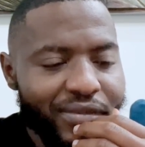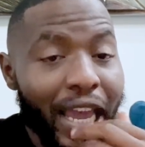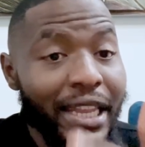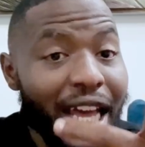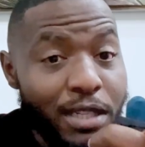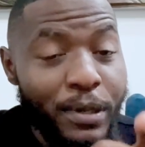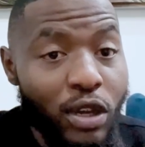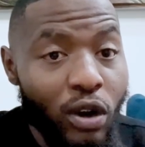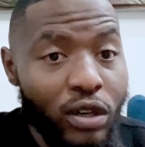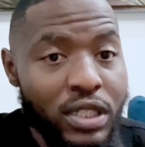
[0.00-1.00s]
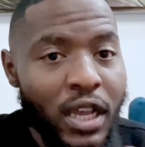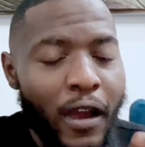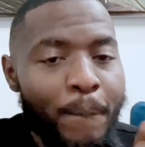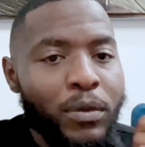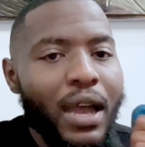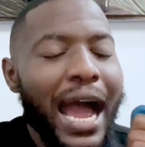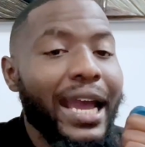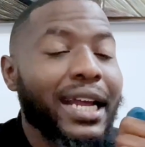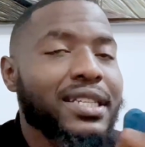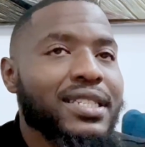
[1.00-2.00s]
that's because I
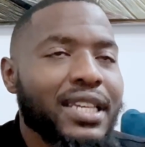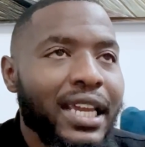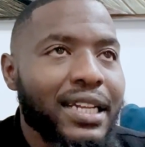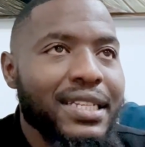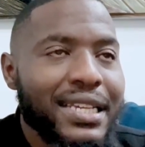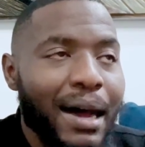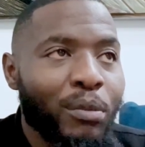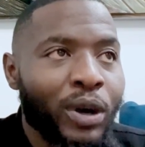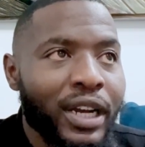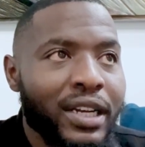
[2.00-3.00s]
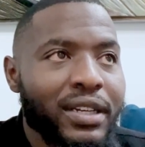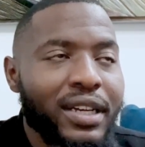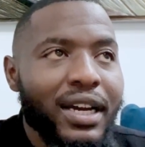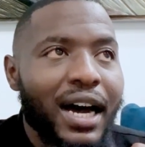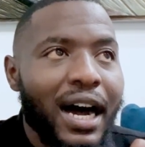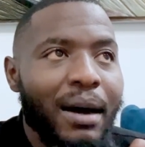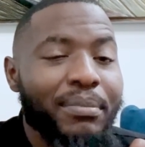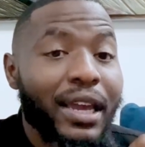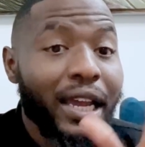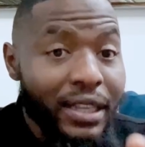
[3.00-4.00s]
had seen someone
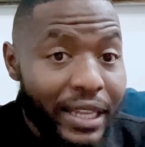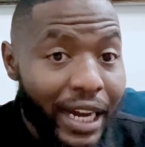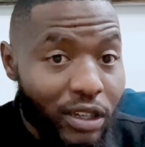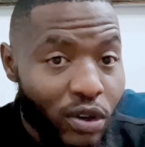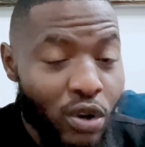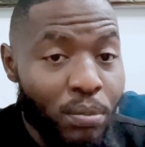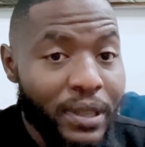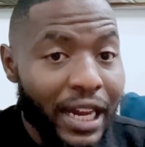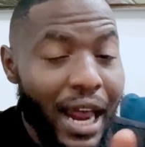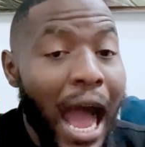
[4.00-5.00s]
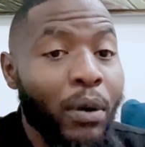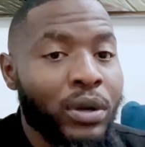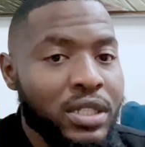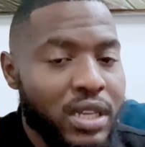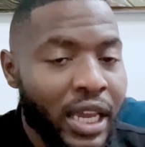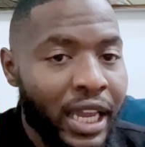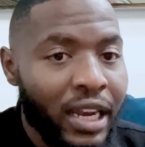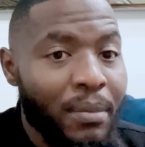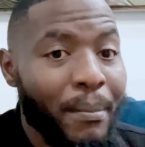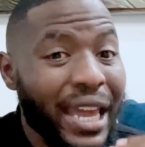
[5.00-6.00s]
in that group that I was
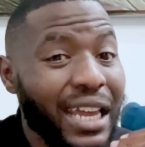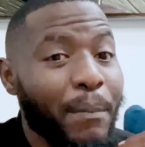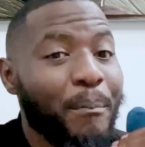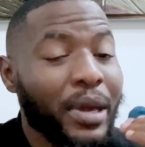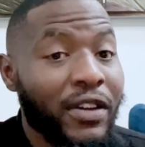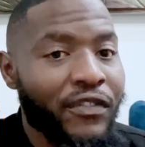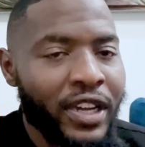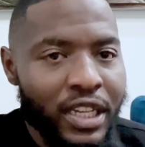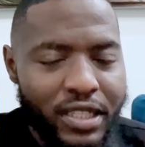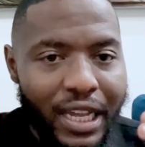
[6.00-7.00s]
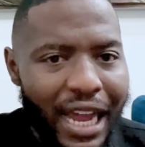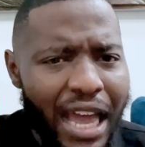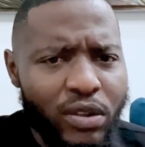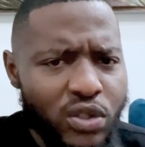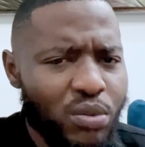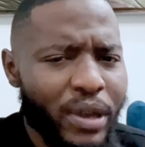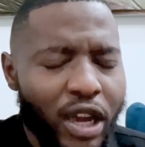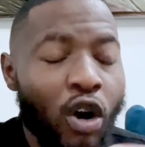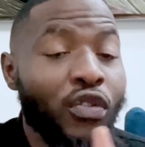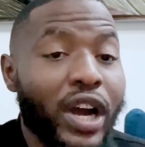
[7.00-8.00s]
in make big figures. The guy used to
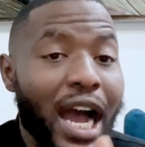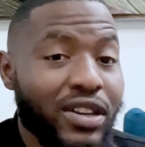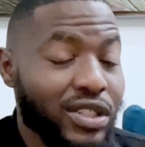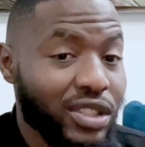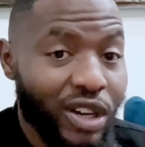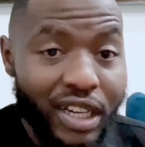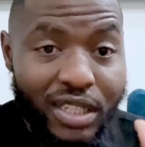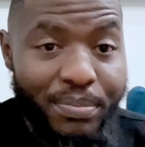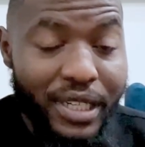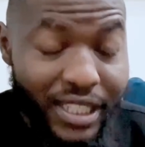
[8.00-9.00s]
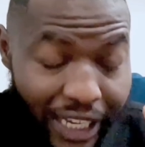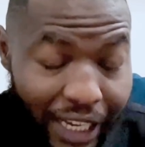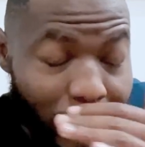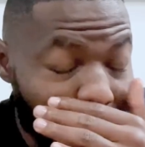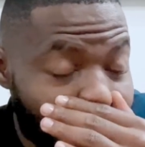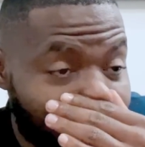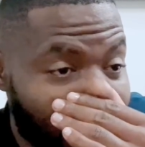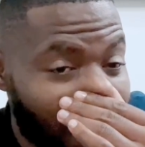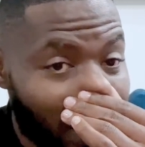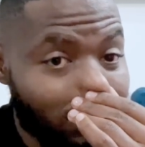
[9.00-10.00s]
make over $100 per day, which,
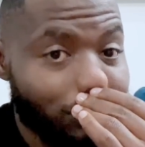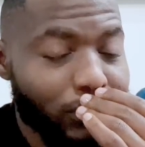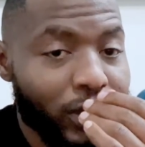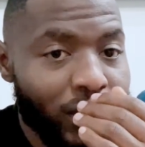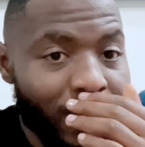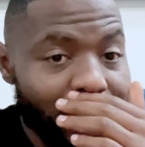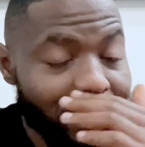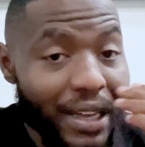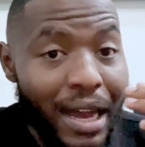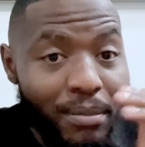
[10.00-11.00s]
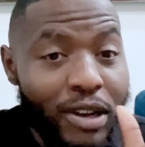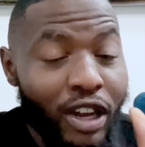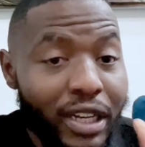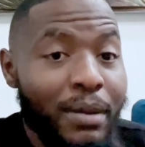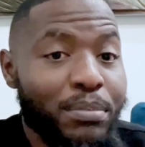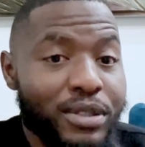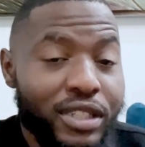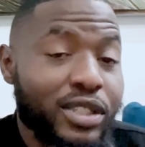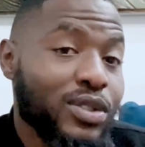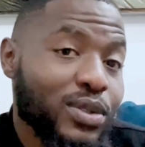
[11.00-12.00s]
I'm not in a
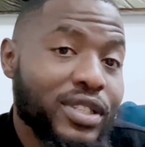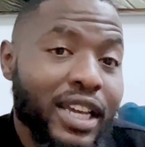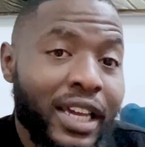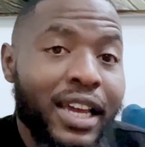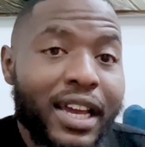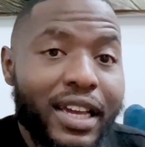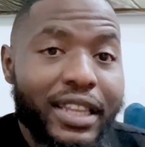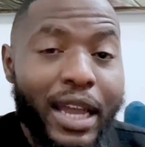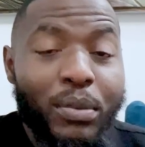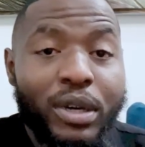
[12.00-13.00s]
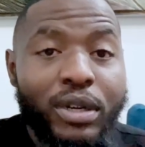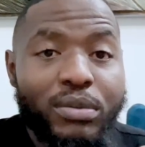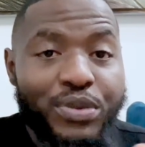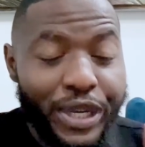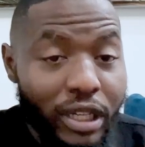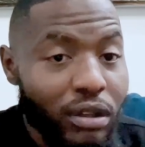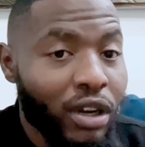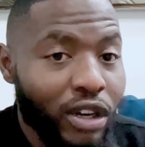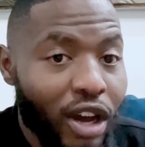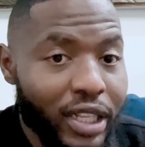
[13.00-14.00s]
position to say they were real
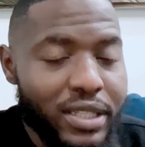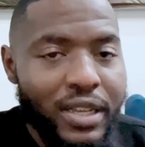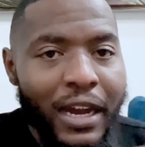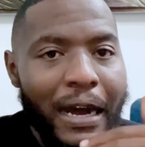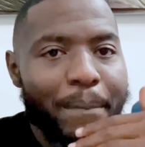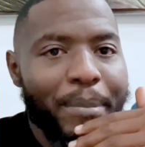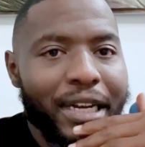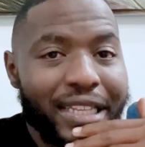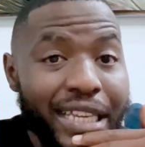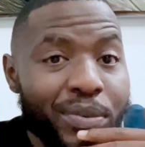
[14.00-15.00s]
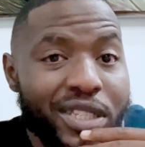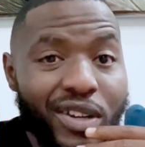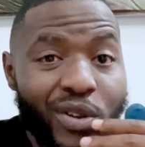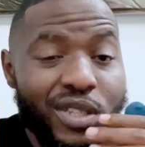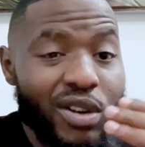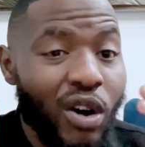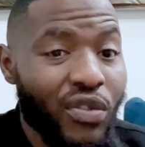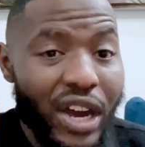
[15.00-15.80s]
or not, but he was closing over